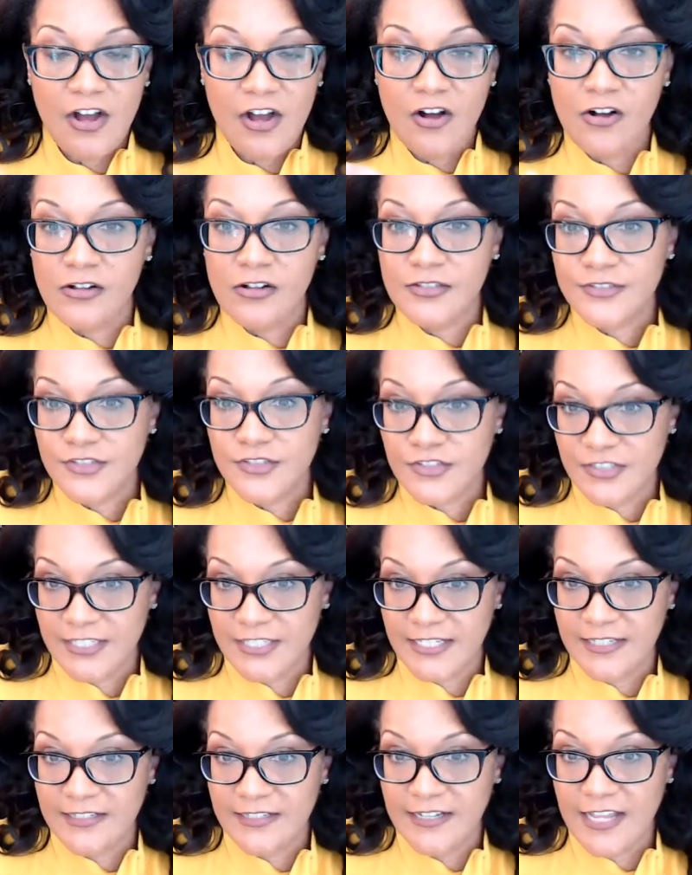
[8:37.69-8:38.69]

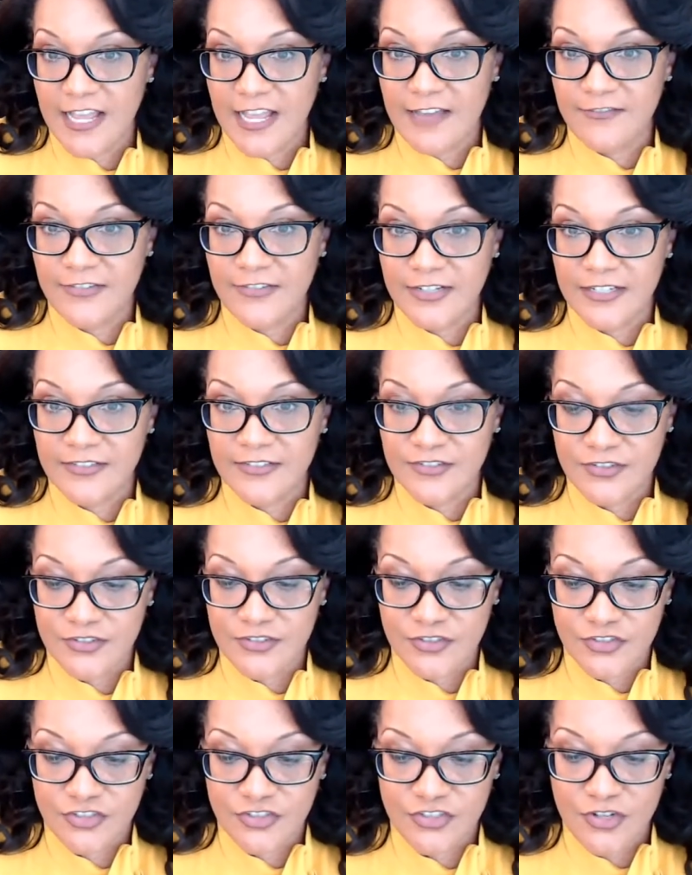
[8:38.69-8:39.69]
alternate evidence
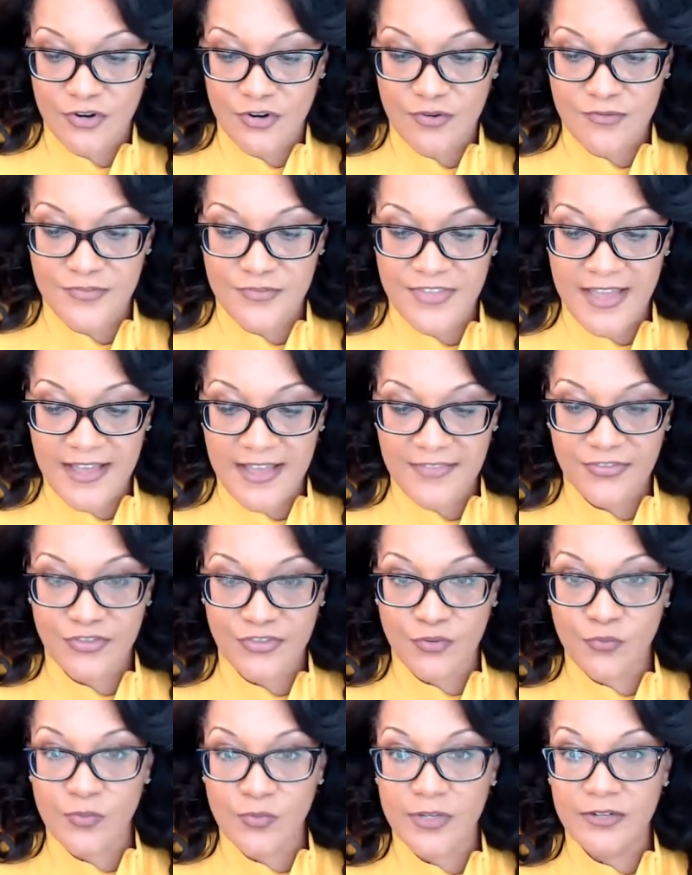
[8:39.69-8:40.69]
to show that
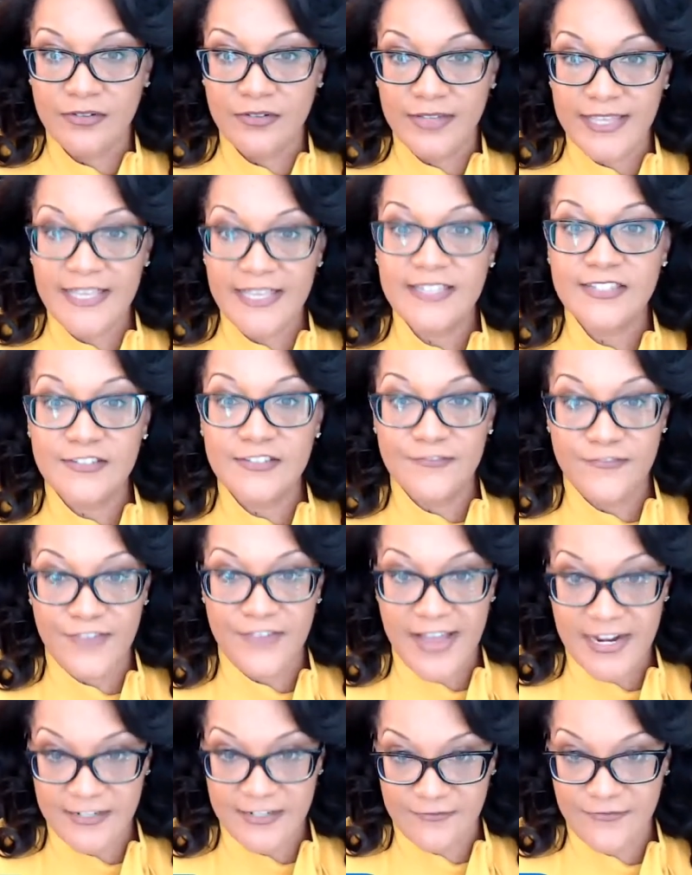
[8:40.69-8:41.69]
the will is in
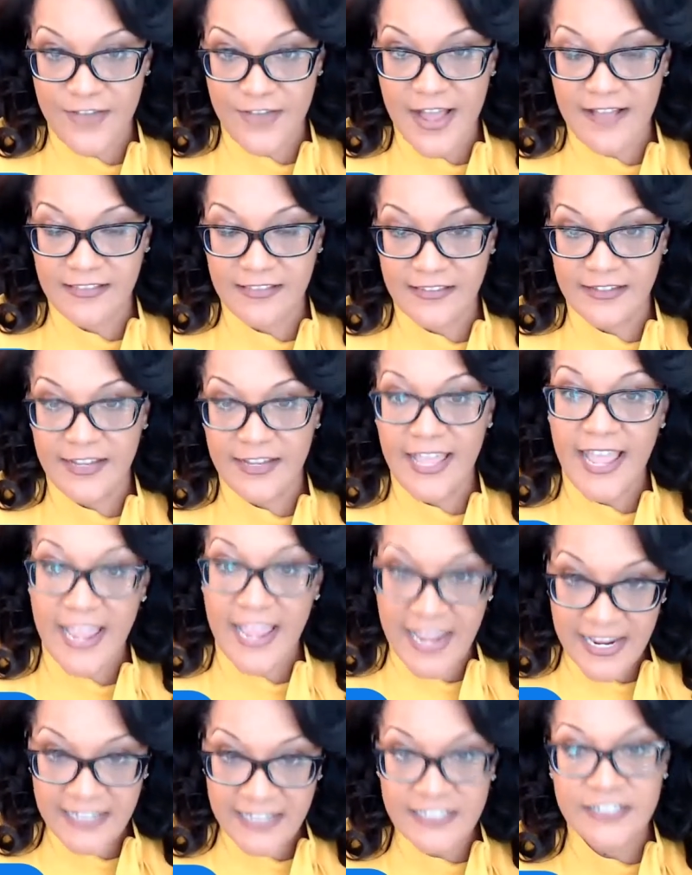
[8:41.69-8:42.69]
fact valid
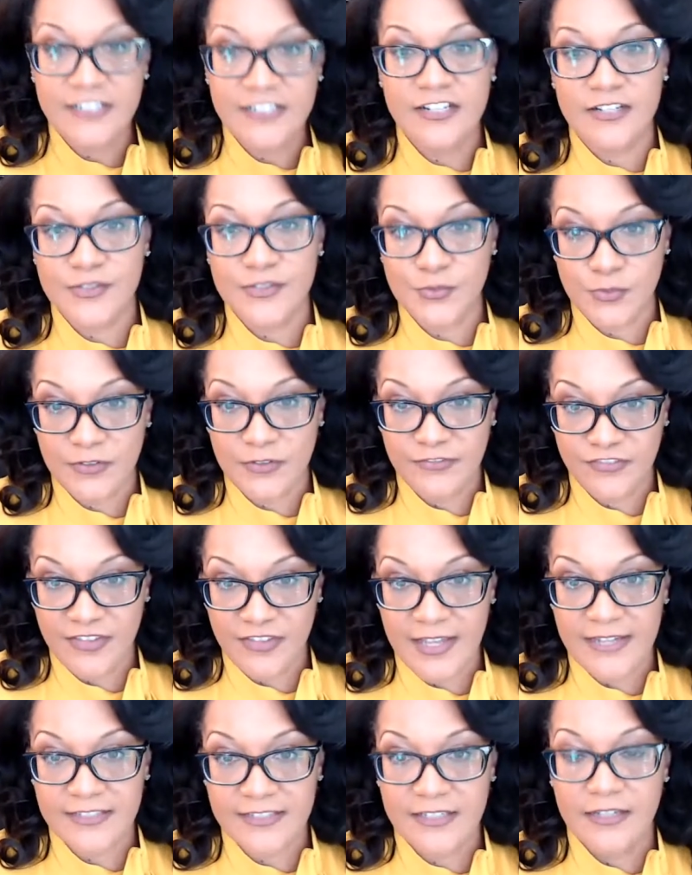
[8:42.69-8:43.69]
and it does
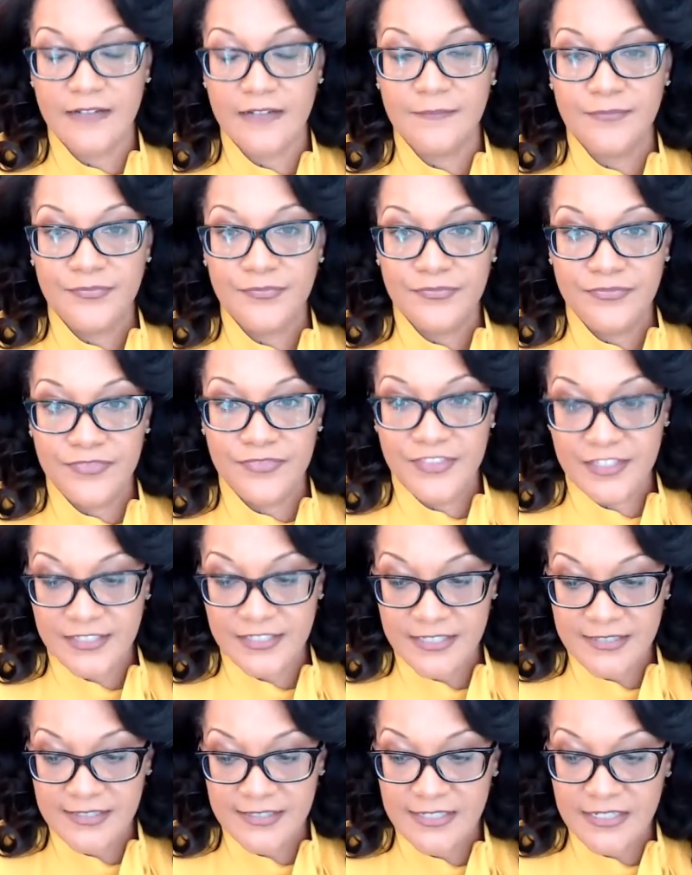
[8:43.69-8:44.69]
reflect the
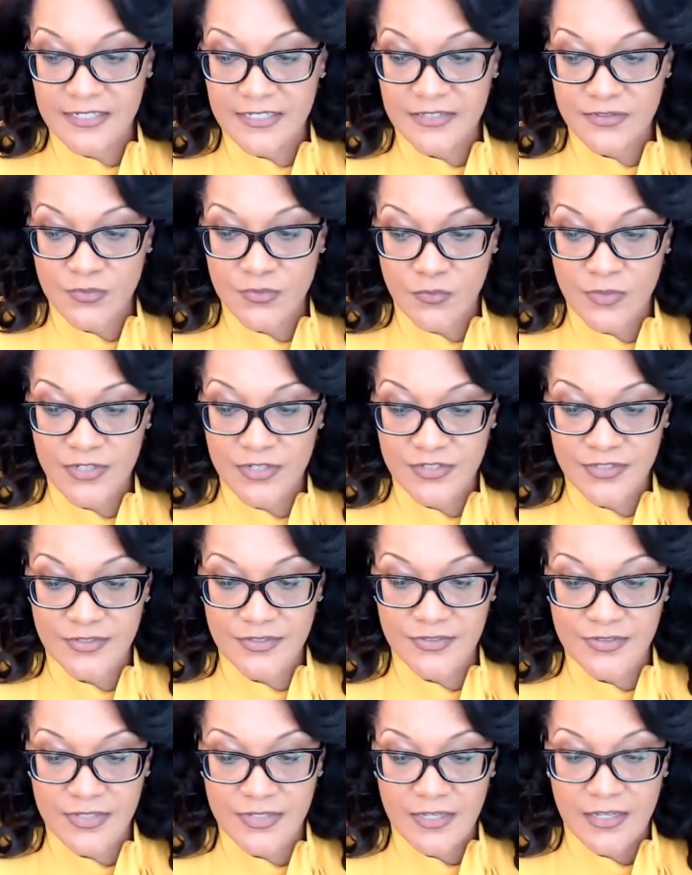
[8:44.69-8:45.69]
decedent's
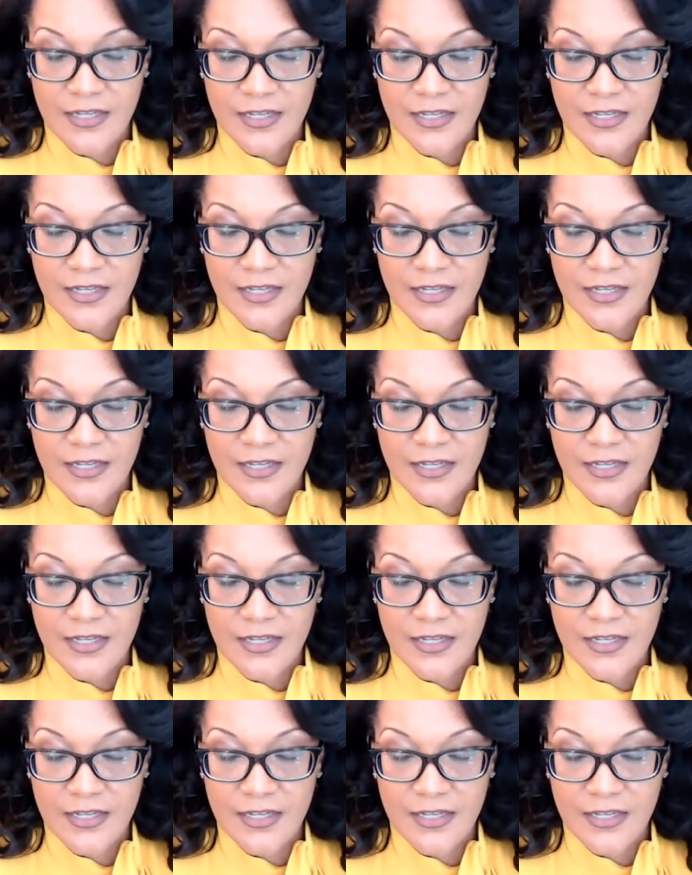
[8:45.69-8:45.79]
wishes.